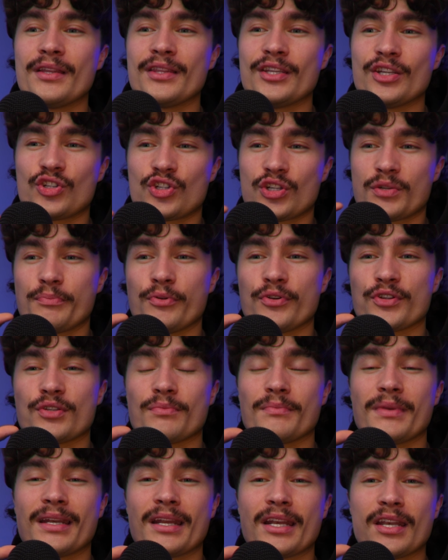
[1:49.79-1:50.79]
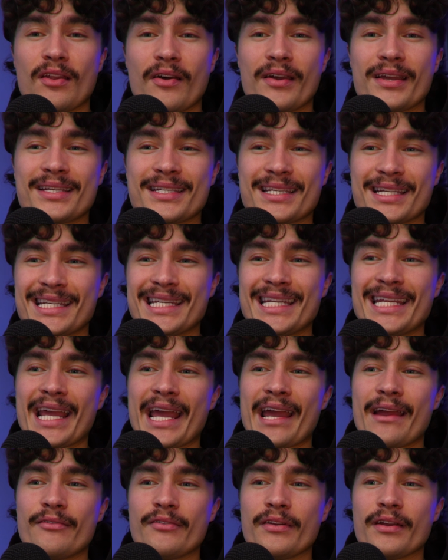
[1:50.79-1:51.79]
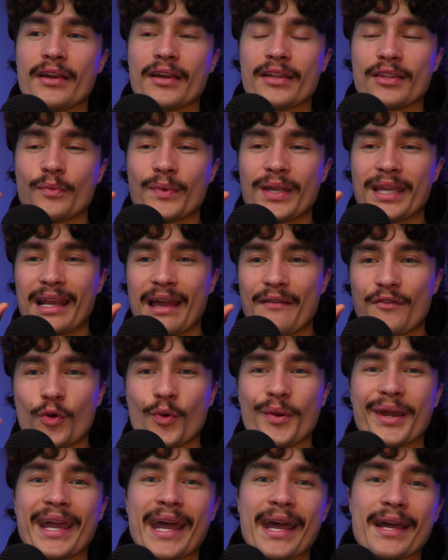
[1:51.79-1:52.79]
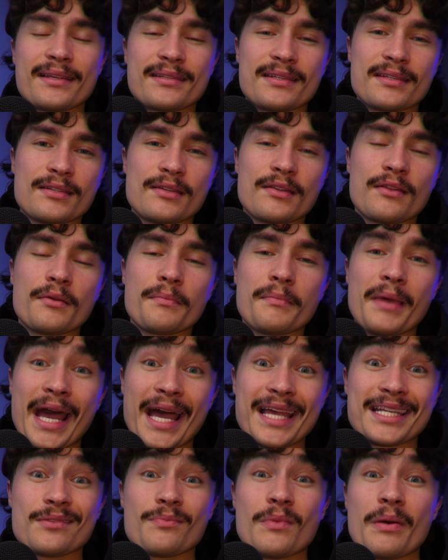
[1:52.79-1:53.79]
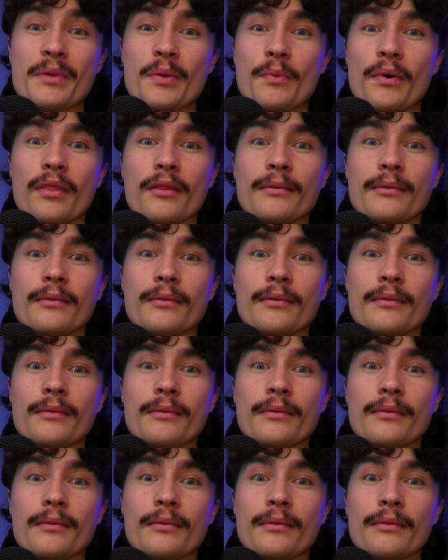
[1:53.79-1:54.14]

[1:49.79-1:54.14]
This just puts them in a nice, neat area that we can have quick access to them as and when we want